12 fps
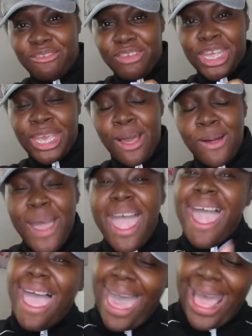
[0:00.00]
the video
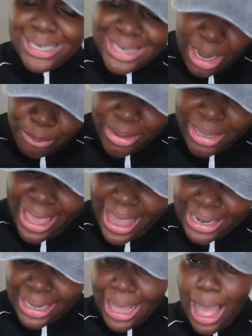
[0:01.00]
hashtag pretty
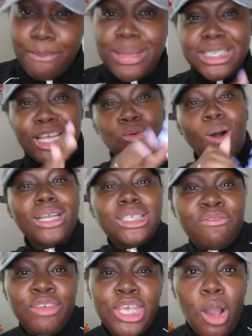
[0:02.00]
gang in the comments and watch
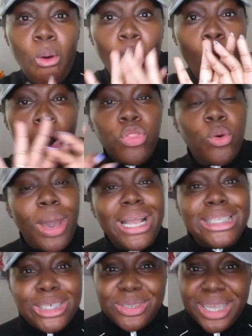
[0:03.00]
the video all the
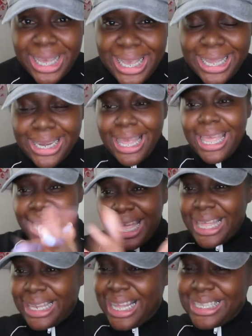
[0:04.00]
way till the end
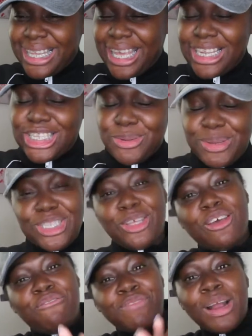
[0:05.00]
let's get into it so
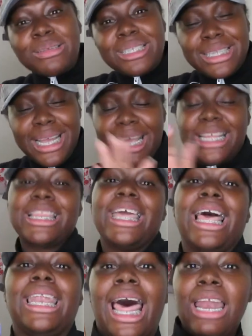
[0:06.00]
the first thing
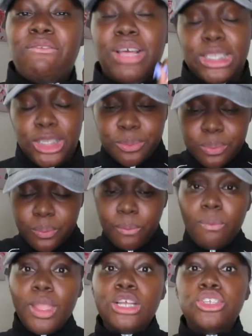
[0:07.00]
that a lot of us
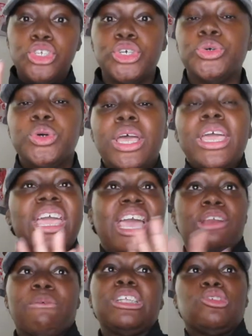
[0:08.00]
do
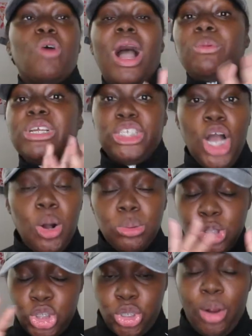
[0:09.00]
and the reason why we
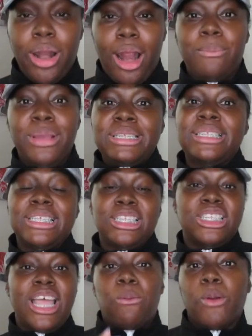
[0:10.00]
don't start our business
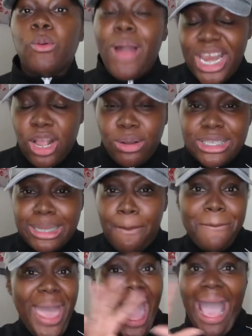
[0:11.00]
is that we're waiting on
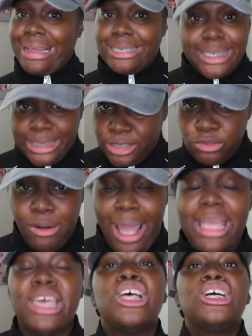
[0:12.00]
some passion
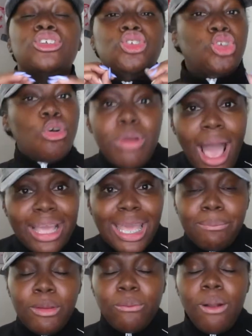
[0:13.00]
right do not
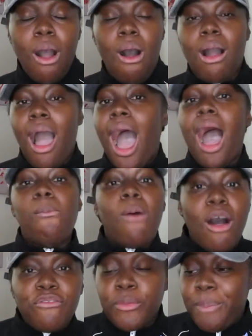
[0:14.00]
get me wrong. I'm
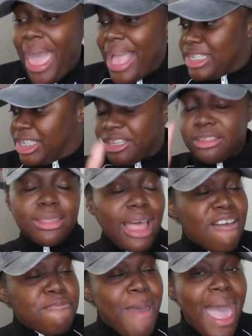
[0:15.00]
all for passion.
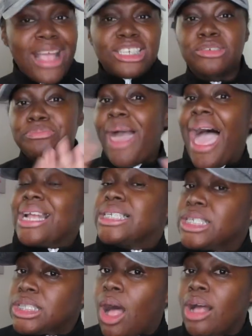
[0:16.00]
Love passion.
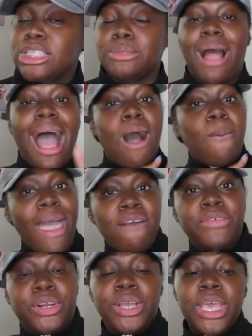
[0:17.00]
Passion's awesome.
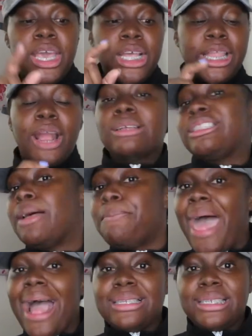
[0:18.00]
However, there are some
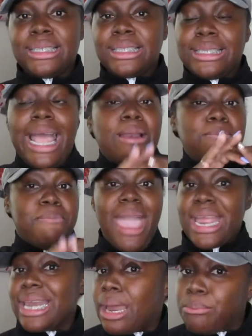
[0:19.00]
passions that
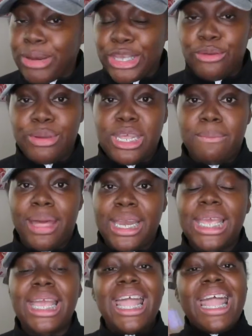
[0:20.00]
may not bring you any
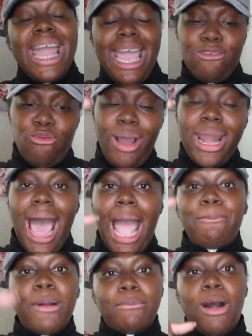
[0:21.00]
money. And what
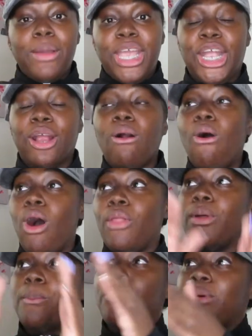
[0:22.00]
I promote here
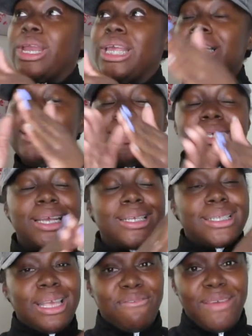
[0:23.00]
on the Pretty
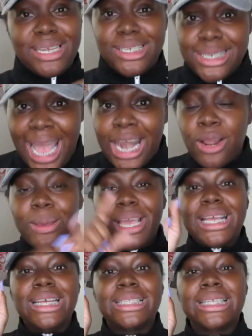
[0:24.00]
Chicks Invest channel
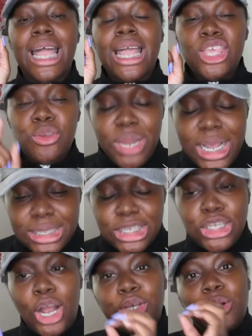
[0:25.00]
is you need to
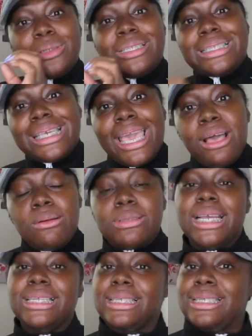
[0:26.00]
turn your
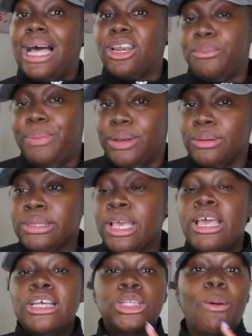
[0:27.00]
skills into dollar bills.
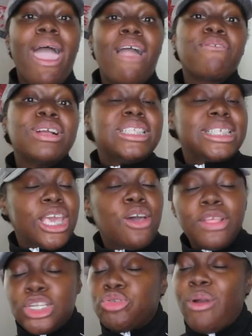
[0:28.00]
So every skill
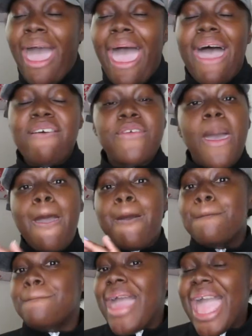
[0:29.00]
that you have
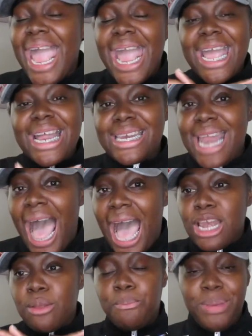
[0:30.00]
may
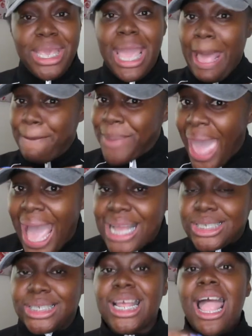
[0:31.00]
not be a
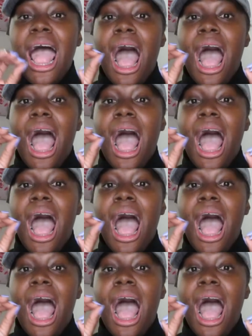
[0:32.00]
passion.